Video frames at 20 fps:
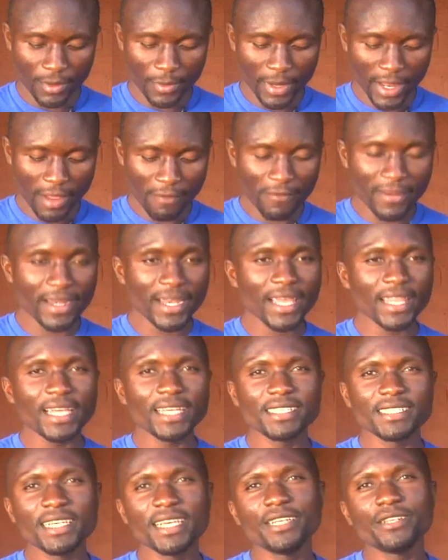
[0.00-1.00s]
And we have
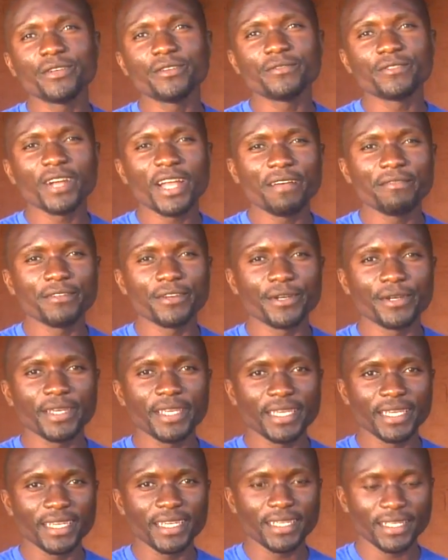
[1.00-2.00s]
another set of gravel
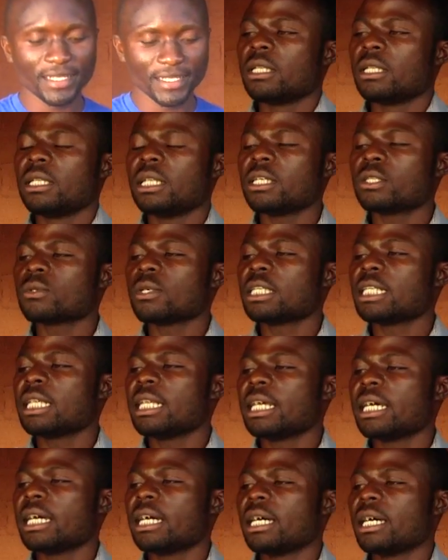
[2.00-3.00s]
here.
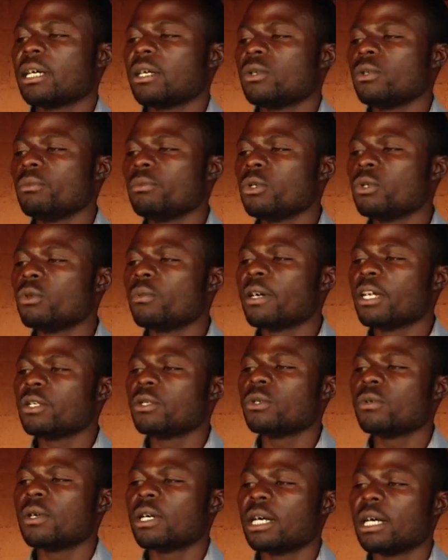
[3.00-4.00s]
Natkwata na rumbi
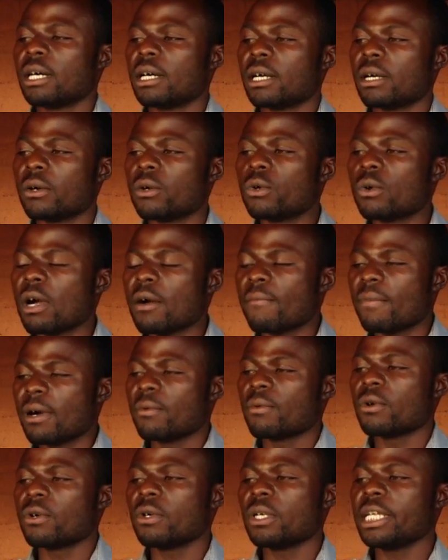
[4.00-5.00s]
urubali urwa
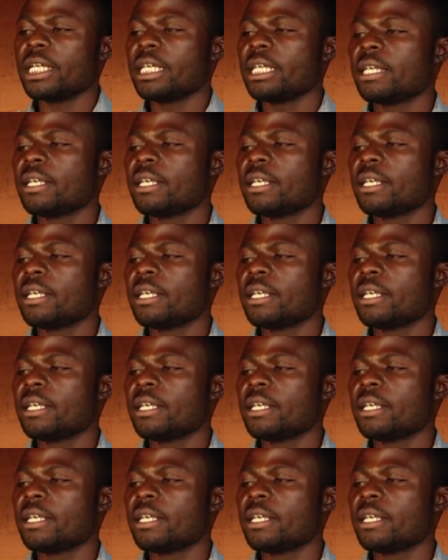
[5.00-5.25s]
amabwe.